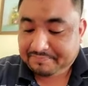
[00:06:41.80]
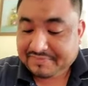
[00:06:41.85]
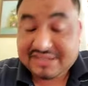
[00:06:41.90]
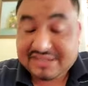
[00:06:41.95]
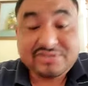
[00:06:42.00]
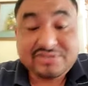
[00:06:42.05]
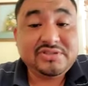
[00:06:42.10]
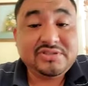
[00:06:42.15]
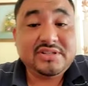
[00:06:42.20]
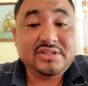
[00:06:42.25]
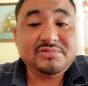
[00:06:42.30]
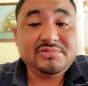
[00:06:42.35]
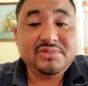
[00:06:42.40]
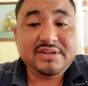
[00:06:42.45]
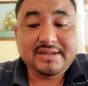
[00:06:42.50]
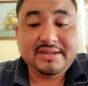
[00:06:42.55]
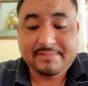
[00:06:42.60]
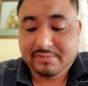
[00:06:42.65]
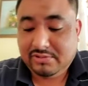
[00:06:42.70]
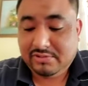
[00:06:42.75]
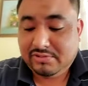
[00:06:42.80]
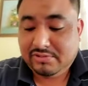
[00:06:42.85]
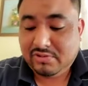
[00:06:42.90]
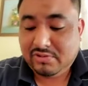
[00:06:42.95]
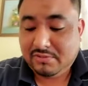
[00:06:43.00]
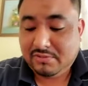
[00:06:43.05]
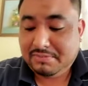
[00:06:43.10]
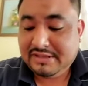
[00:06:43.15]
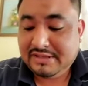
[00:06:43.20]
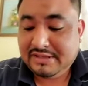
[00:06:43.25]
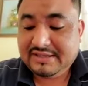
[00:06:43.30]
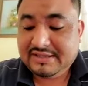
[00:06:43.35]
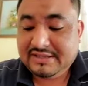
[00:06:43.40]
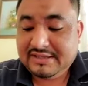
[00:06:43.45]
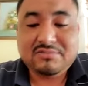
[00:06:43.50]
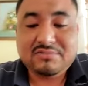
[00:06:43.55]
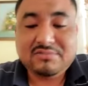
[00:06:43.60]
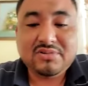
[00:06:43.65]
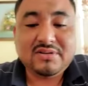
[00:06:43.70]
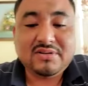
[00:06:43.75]
Students were able to complete
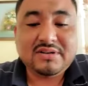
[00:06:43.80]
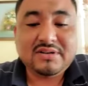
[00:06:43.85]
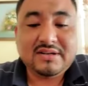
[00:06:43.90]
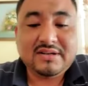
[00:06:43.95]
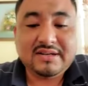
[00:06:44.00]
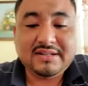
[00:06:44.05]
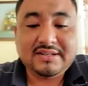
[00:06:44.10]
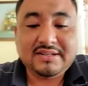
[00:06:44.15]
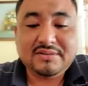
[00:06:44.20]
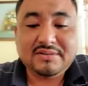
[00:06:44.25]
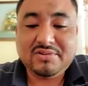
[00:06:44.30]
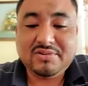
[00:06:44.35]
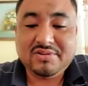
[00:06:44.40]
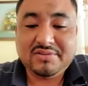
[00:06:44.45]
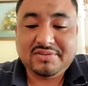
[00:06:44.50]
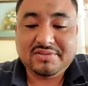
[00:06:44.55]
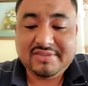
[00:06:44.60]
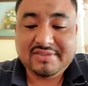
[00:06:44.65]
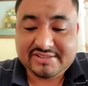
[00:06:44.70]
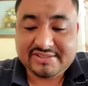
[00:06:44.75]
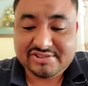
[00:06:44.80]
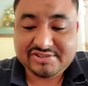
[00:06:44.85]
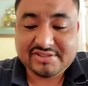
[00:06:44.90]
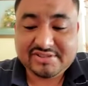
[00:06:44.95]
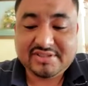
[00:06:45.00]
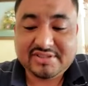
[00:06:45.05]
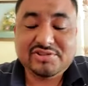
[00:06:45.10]
and work, and they were on task.